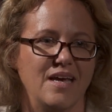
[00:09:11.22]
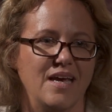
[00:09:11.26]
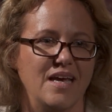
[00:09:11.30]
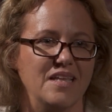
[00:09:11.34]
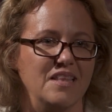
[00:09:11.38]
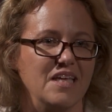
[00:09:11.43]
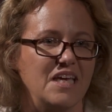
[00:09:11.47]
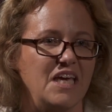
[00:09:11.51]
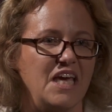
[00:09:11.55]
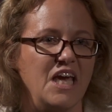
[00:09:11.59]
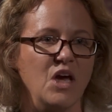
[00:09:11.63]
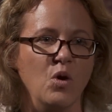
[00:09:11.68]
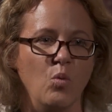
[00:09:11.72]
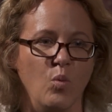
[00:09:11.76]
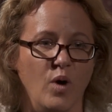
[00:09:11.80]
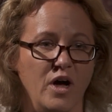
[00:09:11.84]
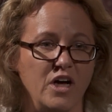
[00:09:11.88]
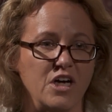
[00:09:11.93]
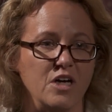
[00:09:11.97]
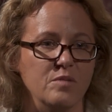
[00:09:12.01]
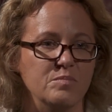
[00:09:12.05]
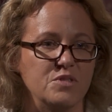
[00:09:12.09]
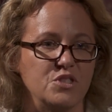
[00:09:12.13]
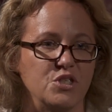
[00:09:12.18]
And the king
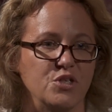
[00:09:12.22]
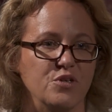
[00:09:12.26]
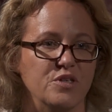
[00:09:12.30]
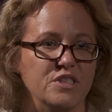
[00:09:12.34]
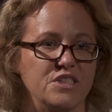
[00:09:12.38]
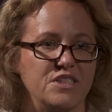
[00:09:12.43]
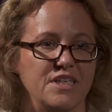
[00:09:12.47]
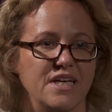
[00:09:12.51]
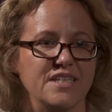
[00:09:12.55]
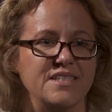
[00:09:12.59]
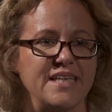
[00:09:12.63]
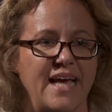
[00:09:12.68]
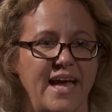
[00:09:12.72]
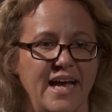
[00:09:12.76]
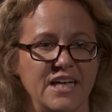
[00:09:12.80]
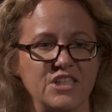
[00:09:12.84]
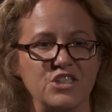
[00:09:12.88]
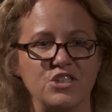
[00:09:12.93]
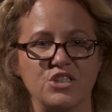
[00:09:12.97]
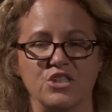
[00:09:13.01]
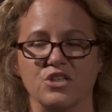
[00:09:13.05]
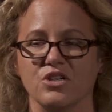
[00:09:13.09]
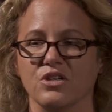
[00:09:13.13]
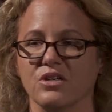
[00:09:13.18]
welcomes her and says,
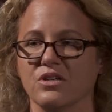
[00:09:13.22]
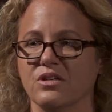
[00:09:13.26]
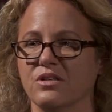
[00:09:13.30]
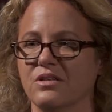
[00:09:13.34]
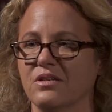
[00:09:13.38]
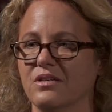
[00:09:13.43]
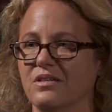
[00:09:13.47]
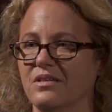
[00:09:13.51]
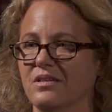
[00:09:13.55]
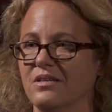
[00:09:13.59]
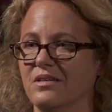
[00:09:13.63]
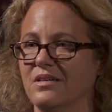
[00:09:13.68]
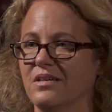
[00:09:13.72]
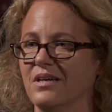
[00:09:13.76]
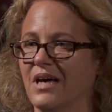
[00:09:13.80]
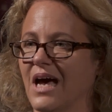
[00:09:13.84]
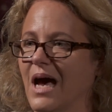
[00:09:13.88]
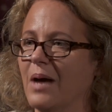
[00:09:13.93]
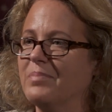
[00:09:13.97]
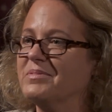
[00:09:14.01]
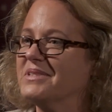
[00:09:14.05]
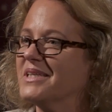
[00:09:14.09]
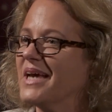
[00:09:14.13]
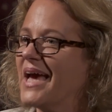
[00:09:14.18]
Esther,
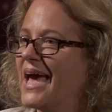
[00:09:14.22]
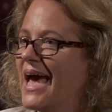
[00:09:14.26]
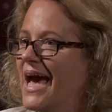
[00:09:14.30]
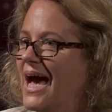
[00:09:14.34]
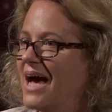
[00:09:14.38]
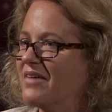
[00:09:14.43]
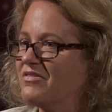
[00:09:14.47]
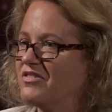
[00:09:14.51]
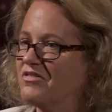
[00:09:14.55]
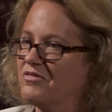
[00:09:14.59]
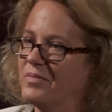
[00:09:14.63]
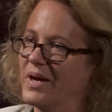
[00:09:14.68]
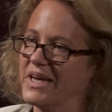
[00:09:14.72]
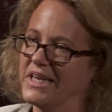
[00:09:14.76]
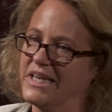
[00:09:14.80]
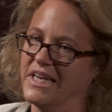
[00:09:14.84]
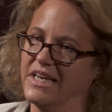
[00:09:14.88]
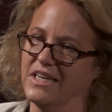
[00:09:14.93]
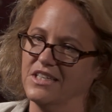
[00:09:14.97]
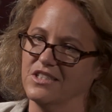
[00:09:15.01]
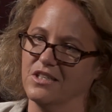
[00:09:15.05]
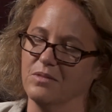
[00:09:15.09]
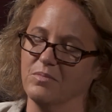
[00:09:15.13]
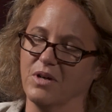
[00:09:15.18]
up to half of my
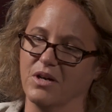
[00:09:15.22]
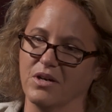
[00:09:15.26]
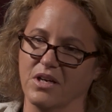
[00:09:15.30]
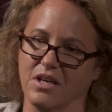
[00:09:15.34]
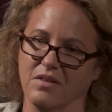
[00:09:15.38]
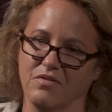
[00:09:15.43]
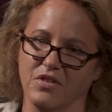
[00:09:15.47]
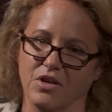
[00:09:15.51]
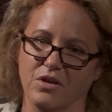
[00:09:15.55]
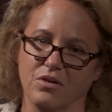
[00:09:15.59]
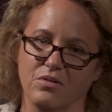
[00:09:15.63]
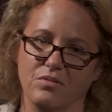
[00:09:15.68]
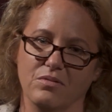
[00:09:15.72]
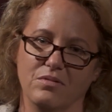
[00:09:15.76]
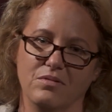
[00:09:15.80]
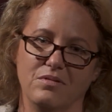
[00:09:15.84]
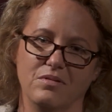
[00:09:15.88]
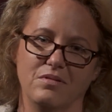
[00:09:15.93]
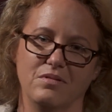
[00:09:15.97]
kingdom I'll give you.